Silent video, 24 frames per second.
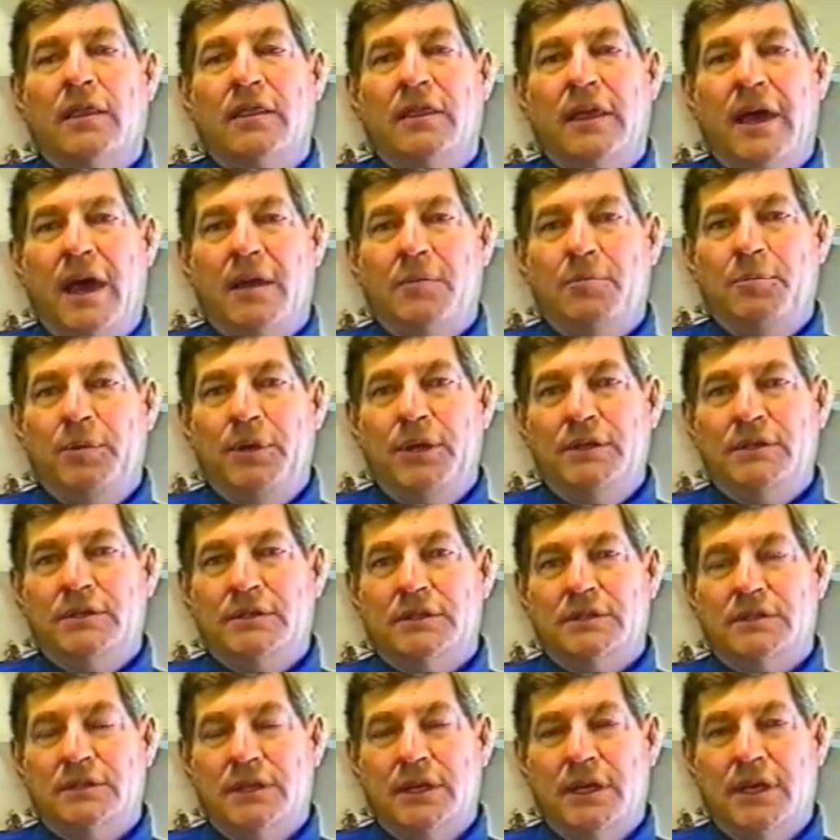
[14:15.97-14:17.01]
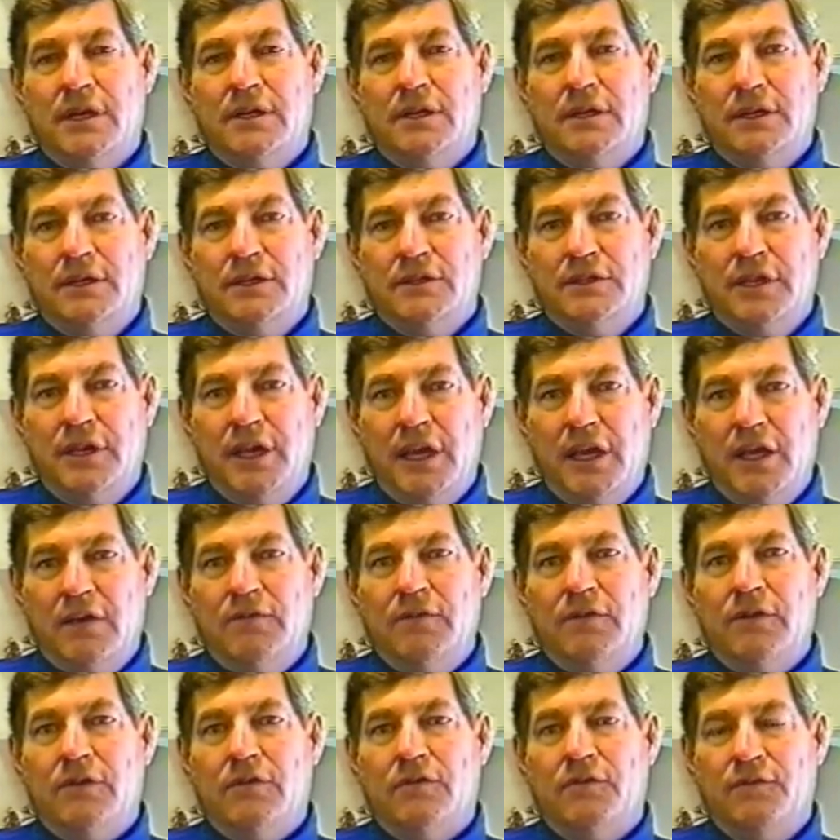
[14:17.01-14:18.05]
that piece of sand is
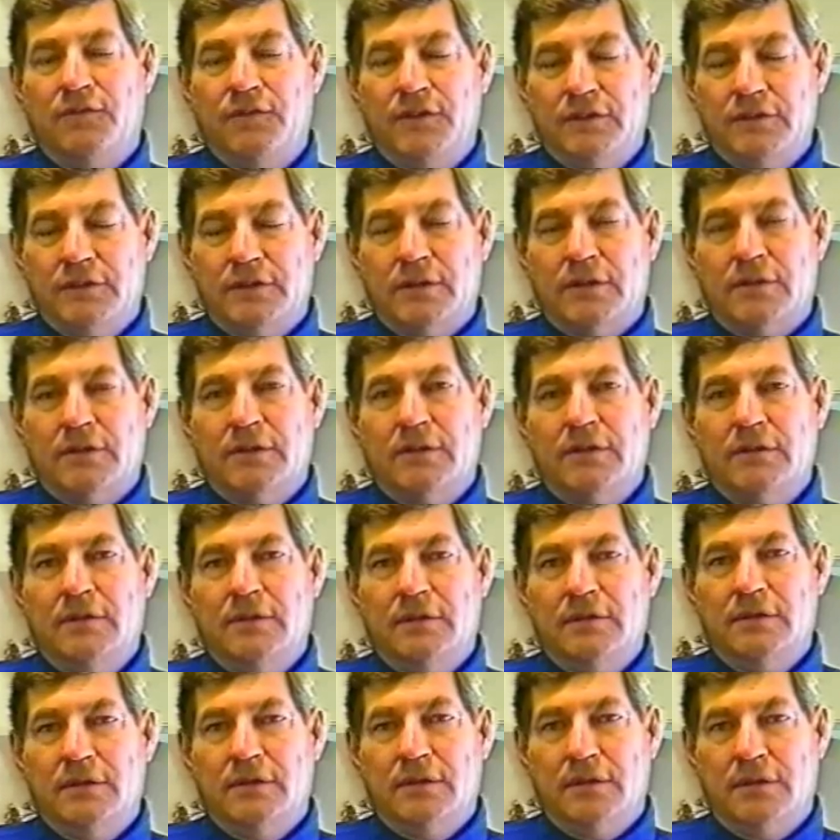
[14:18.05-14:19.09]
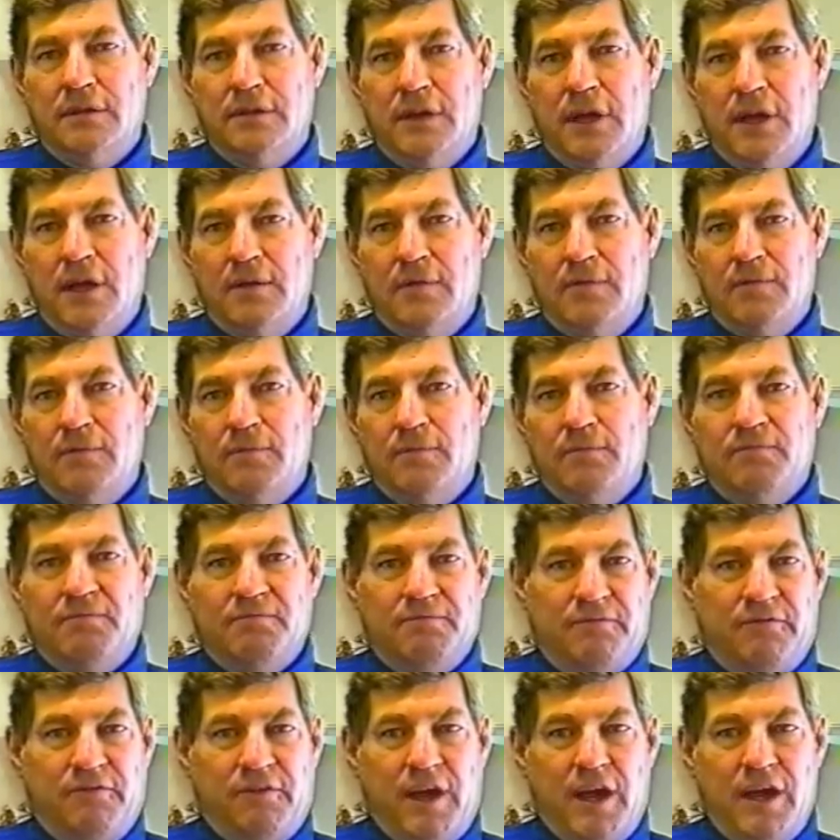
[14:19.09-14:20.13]
heavier physically than that
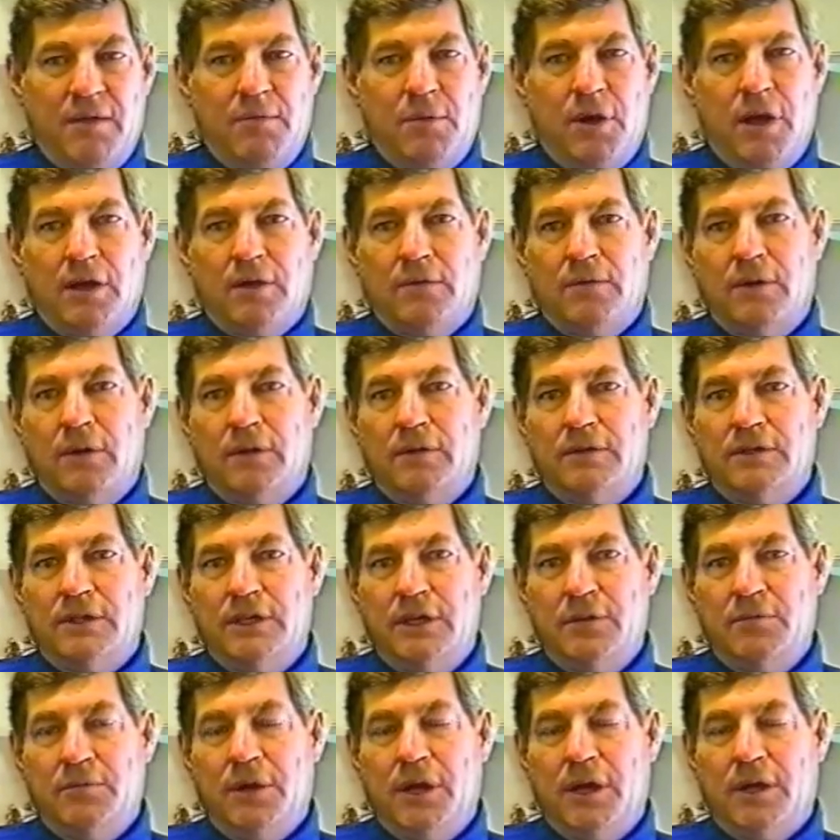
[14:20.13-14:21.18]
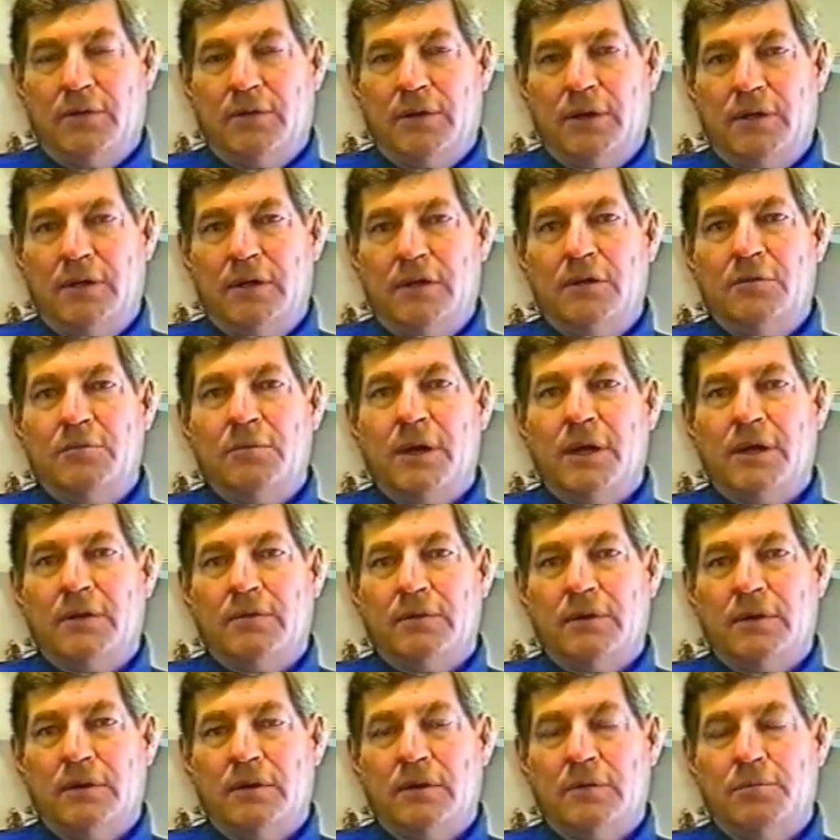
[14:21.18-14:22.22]
5 micron, 10 micron, 100
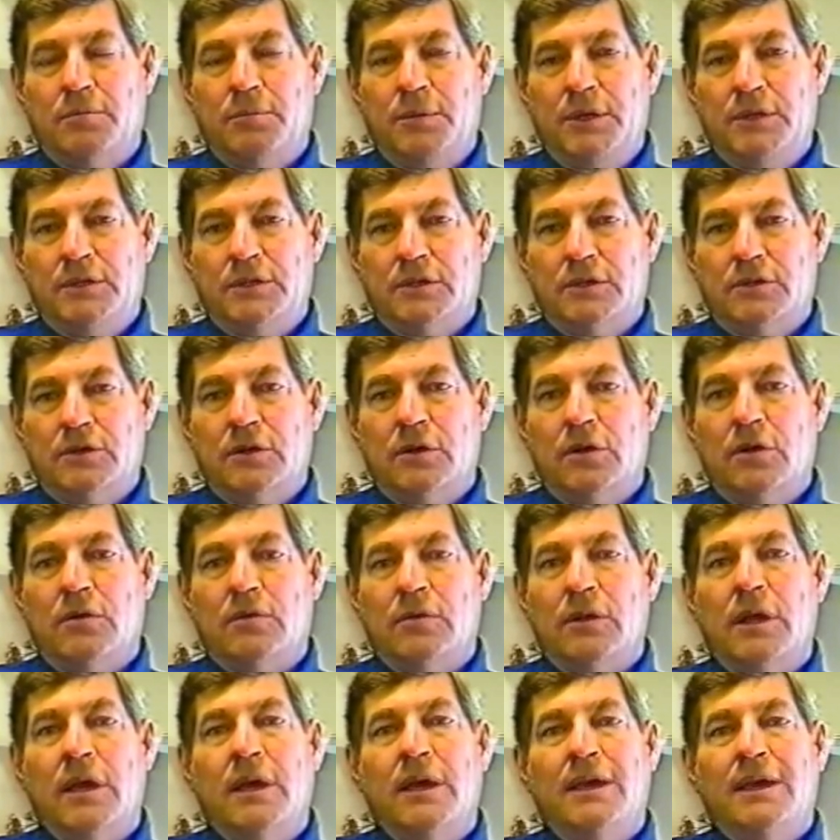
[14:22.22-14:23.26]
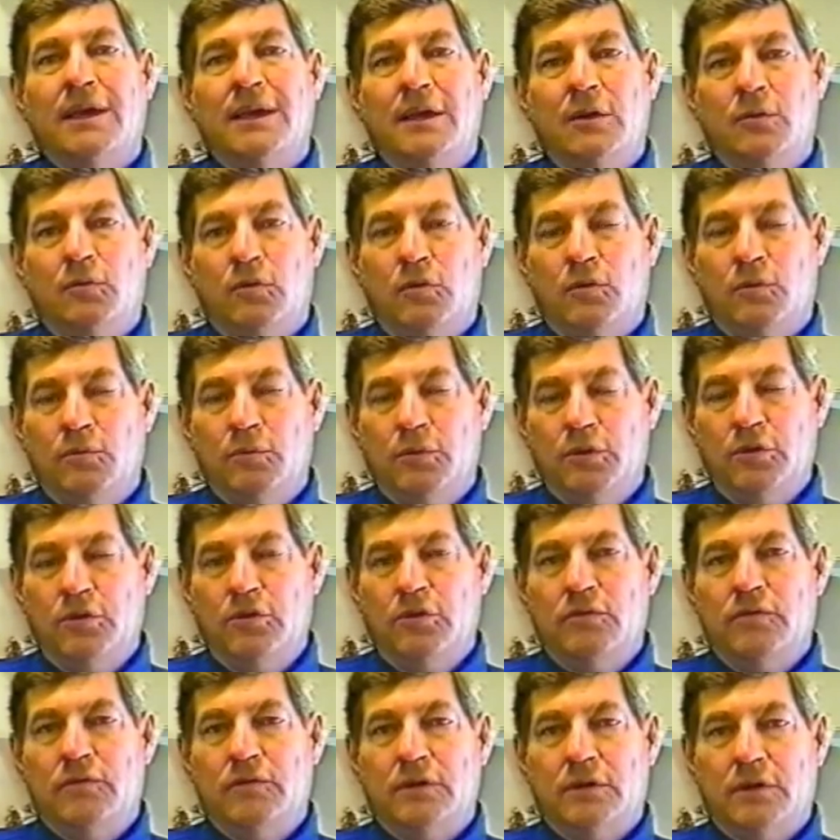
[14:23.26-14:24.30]
micron piece of gold. It will
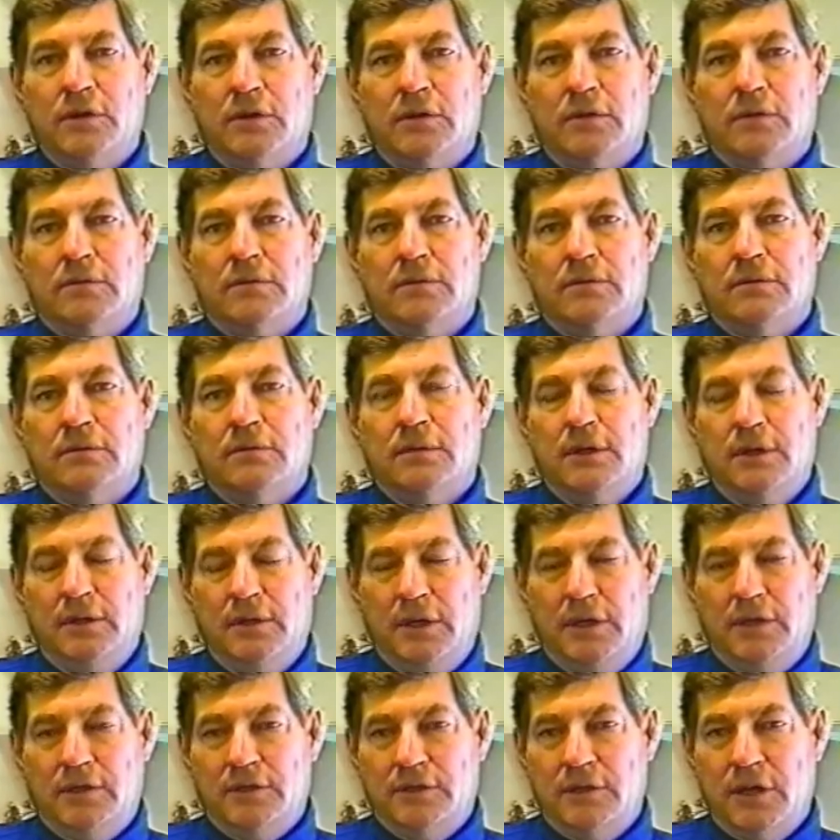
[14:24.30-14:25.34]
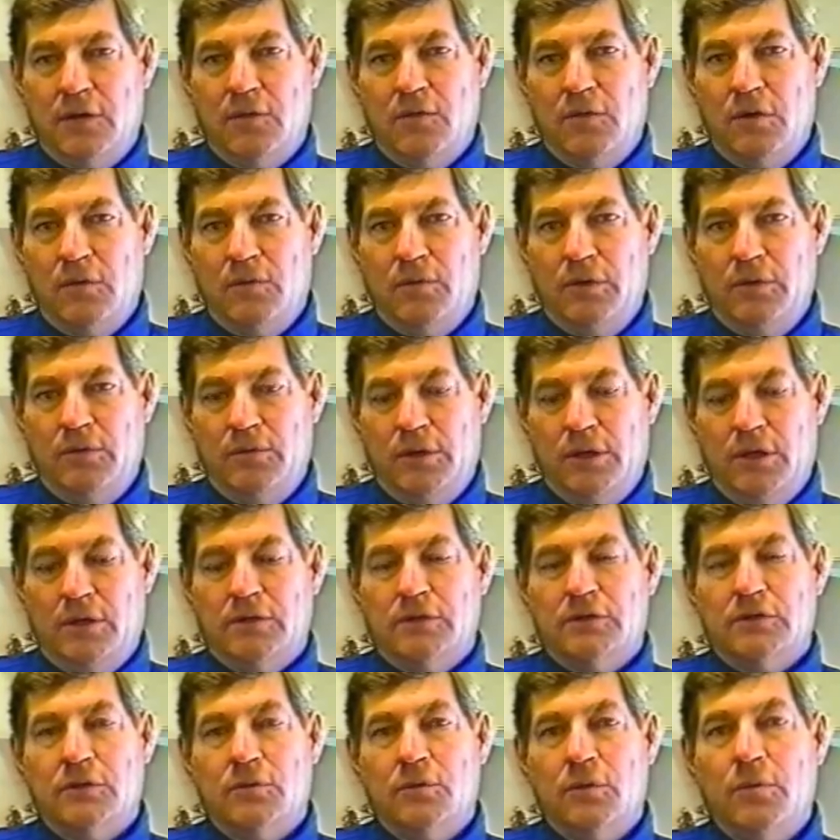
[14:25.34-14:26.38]
move the gold, and that's not what we want.
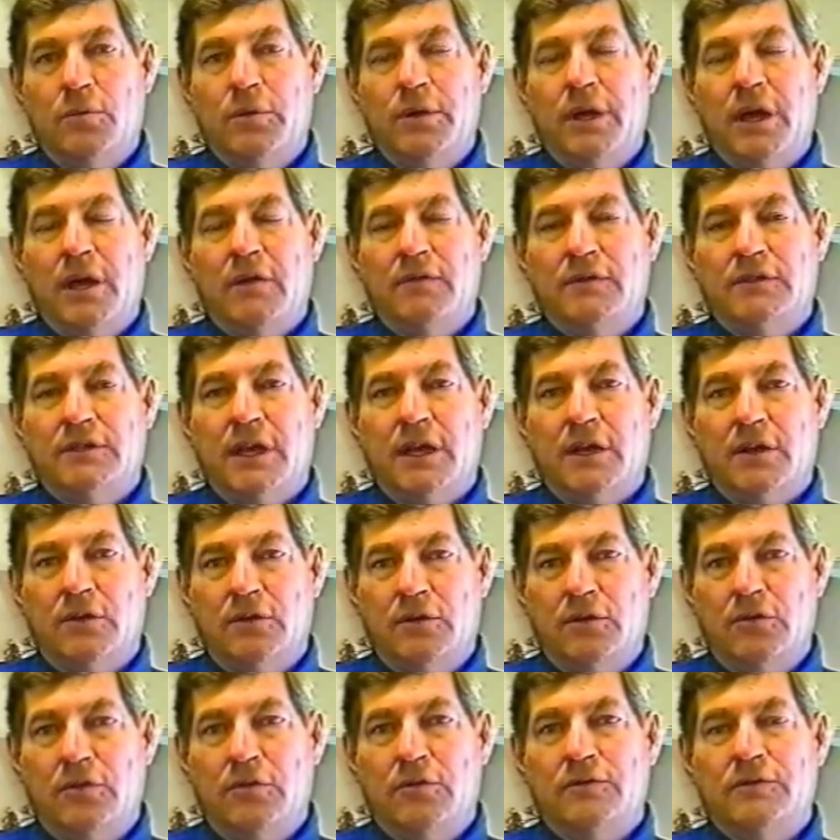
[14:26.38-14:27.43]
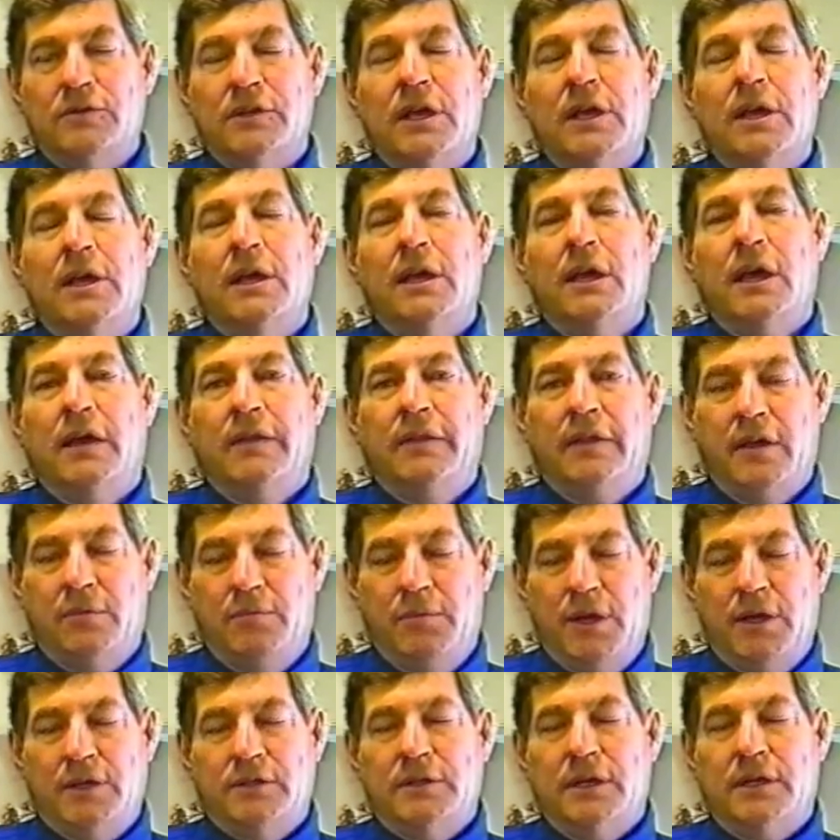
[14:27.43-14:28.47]
So what we have is that grooves, and that
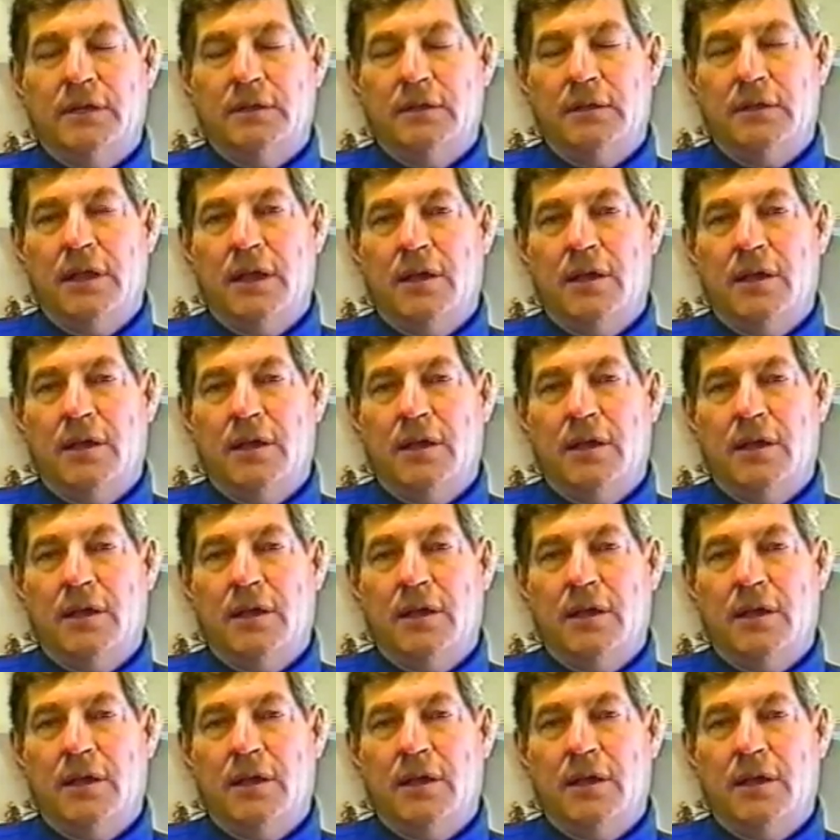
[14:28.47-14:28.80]
makes that